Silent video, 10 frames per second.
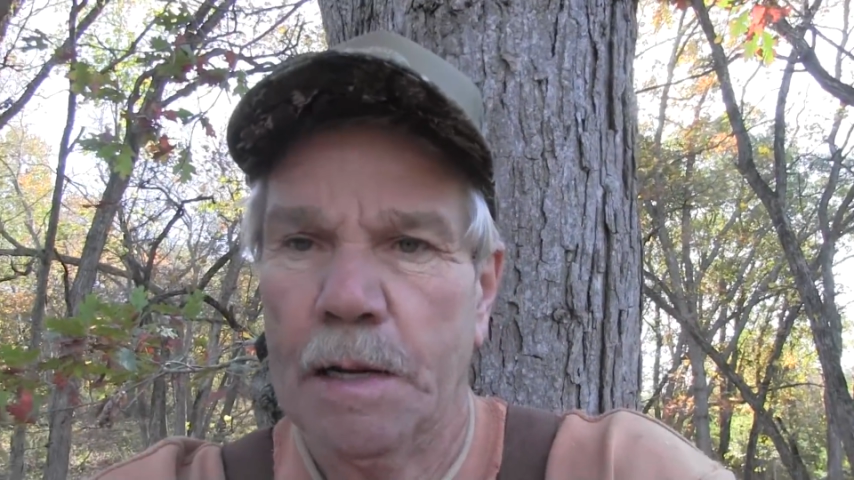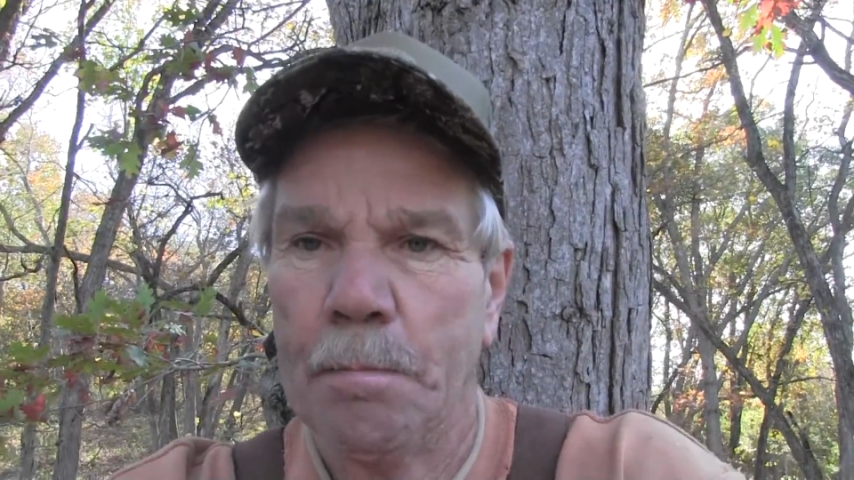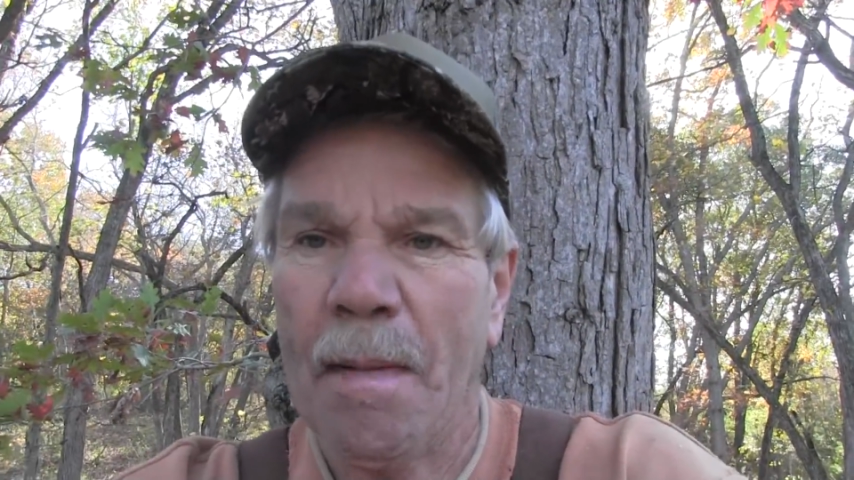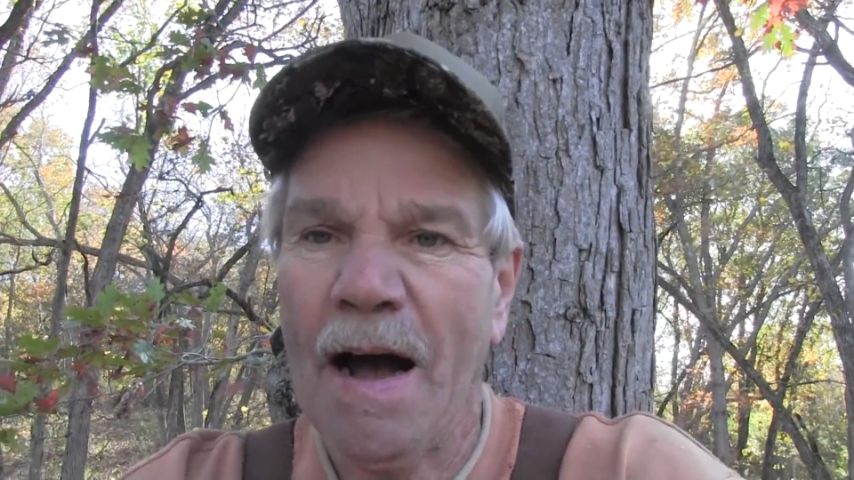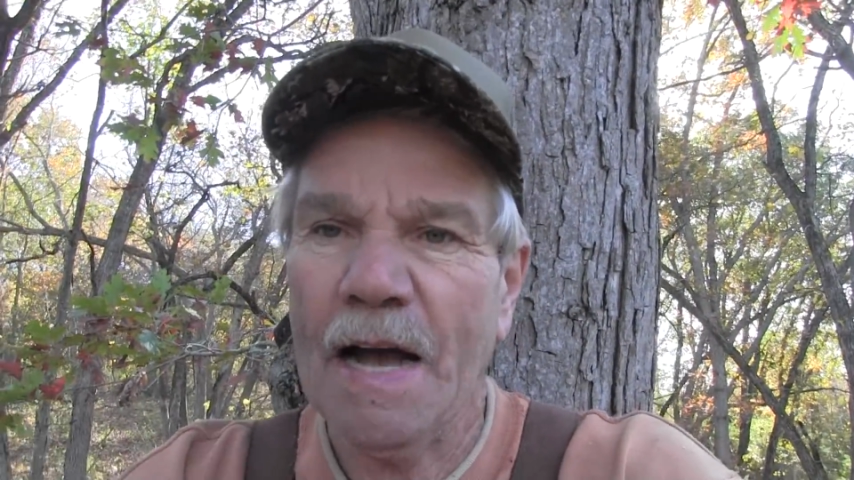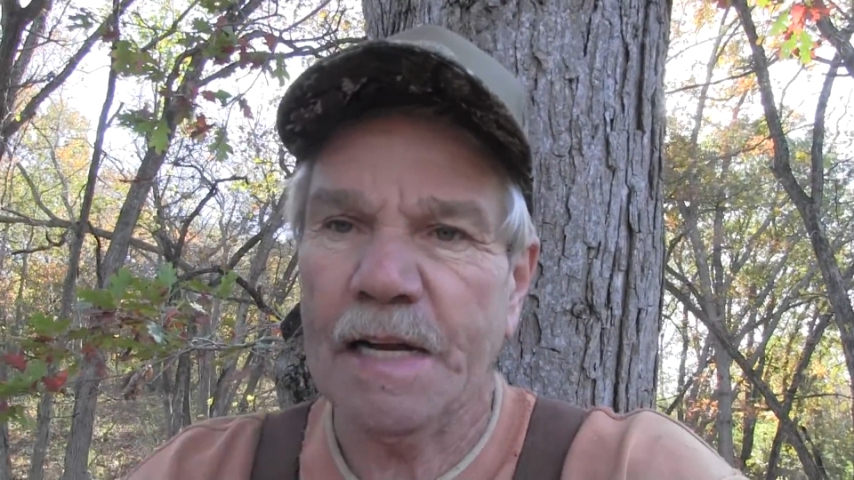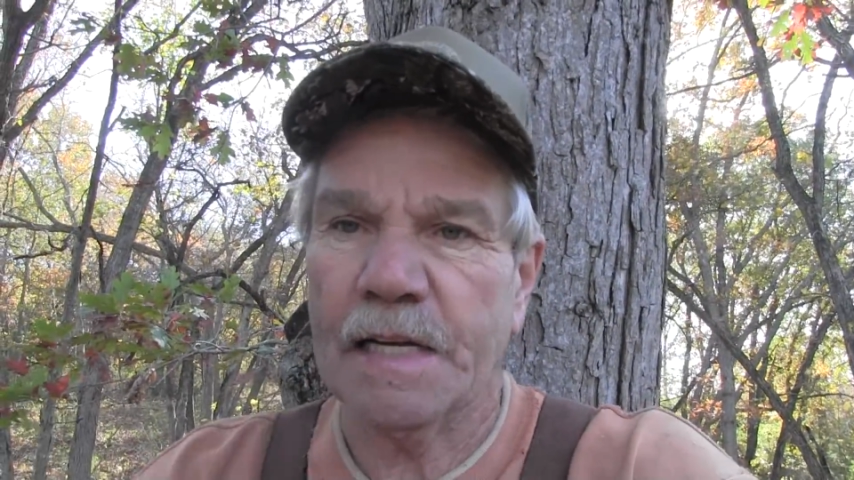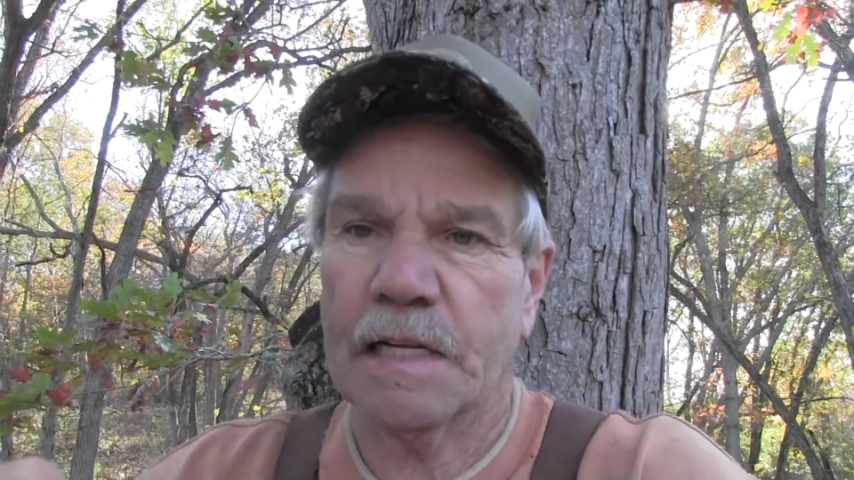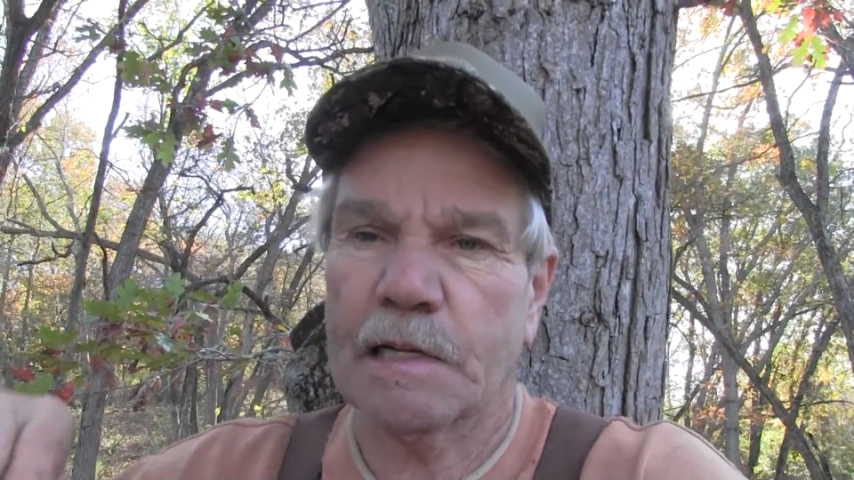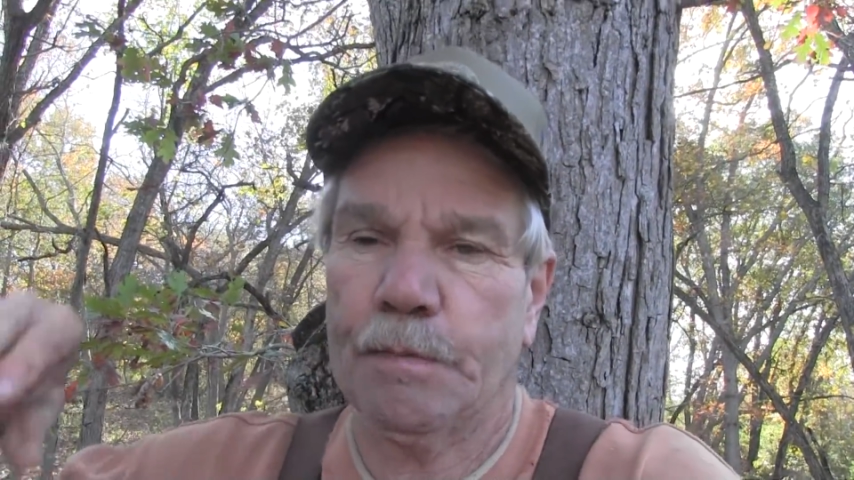in
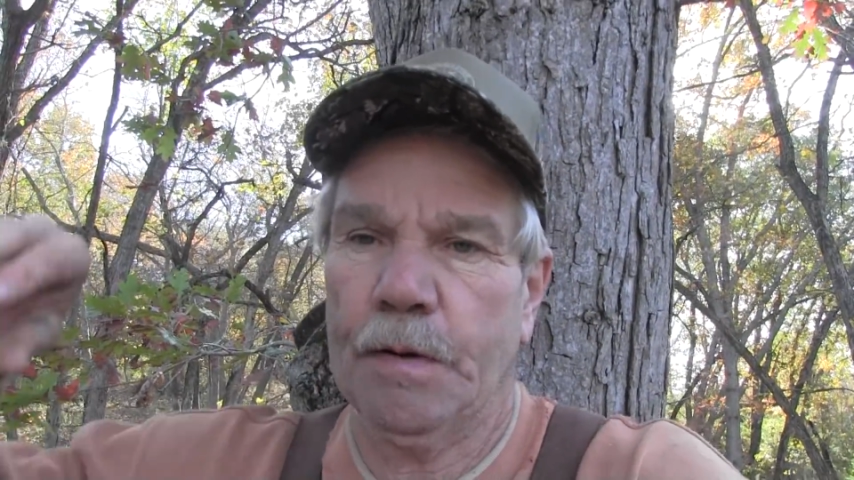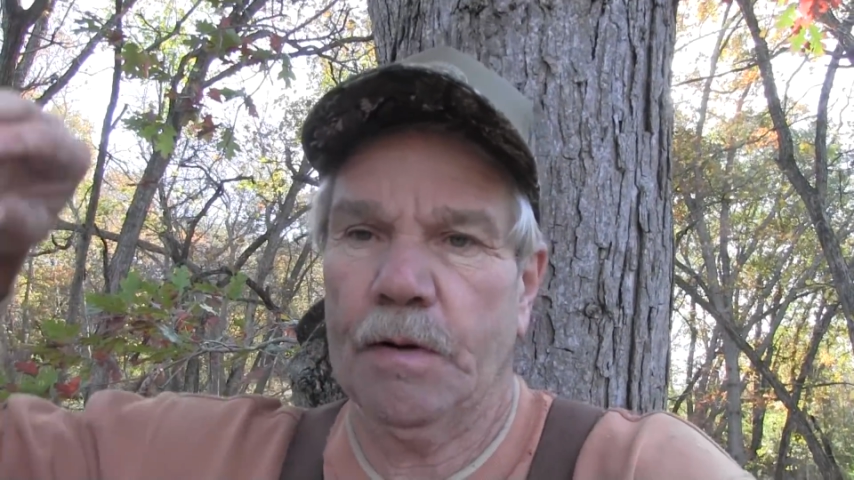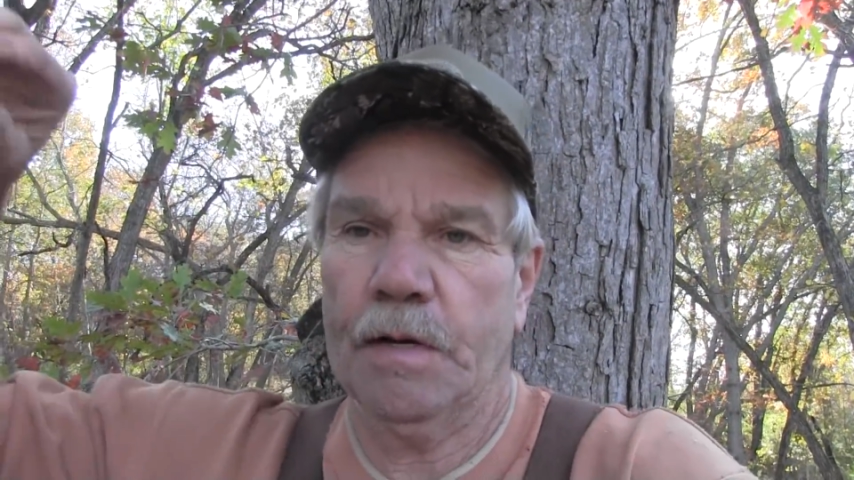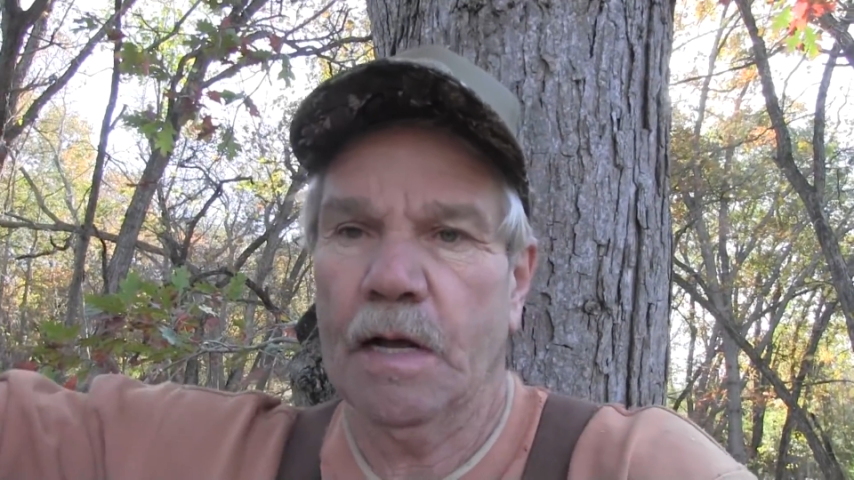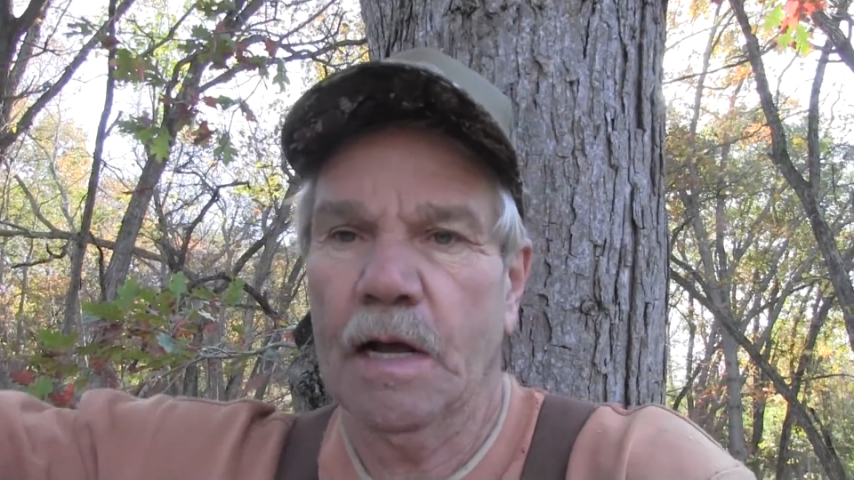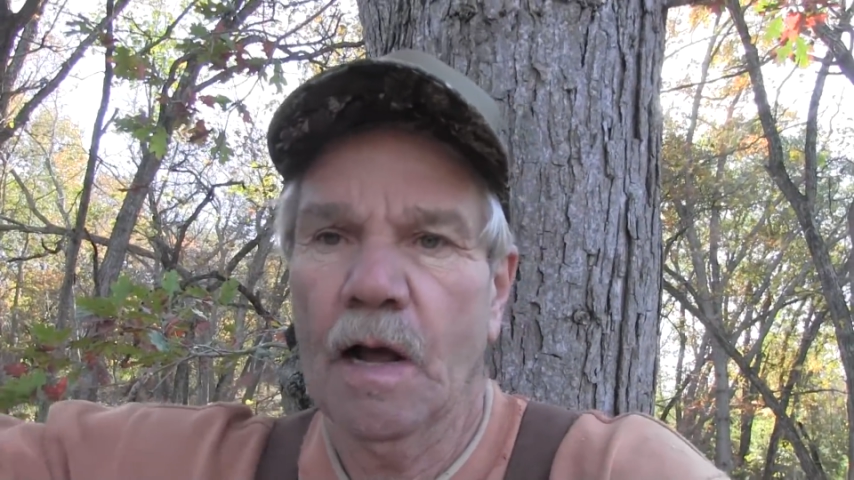mind and spirit,